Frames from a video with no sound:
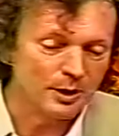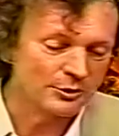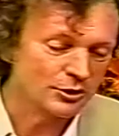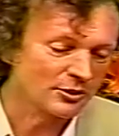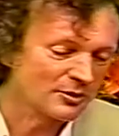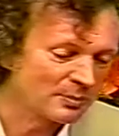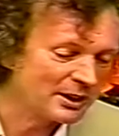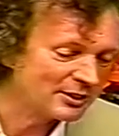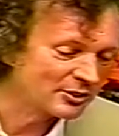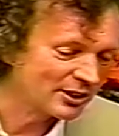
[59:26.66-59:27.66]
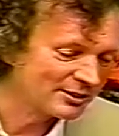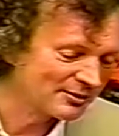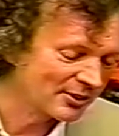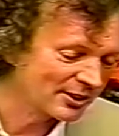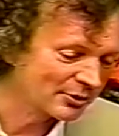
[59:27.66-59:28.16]
much on the bleak side
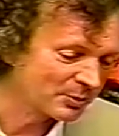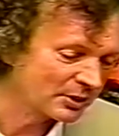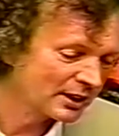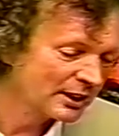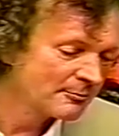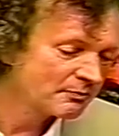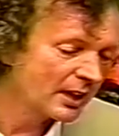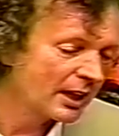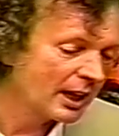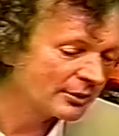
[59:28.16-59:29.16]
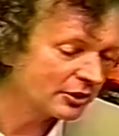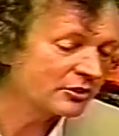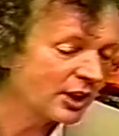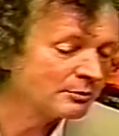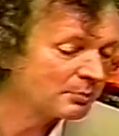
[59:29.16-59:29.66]
of things, but I
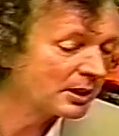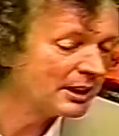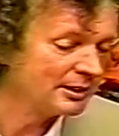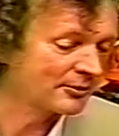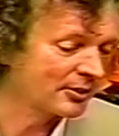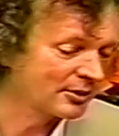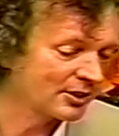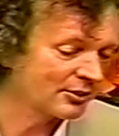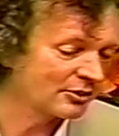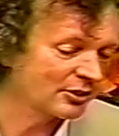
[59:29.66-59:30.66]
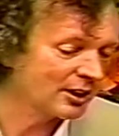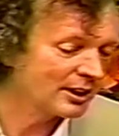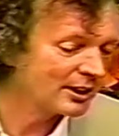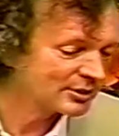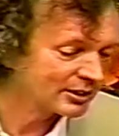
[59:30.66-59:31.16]
just don't believe that this
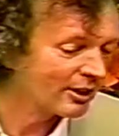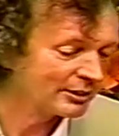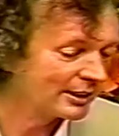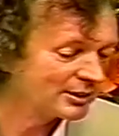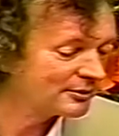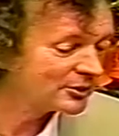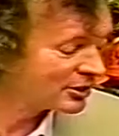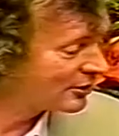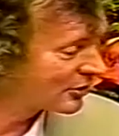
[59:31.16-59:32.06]
interconnectivity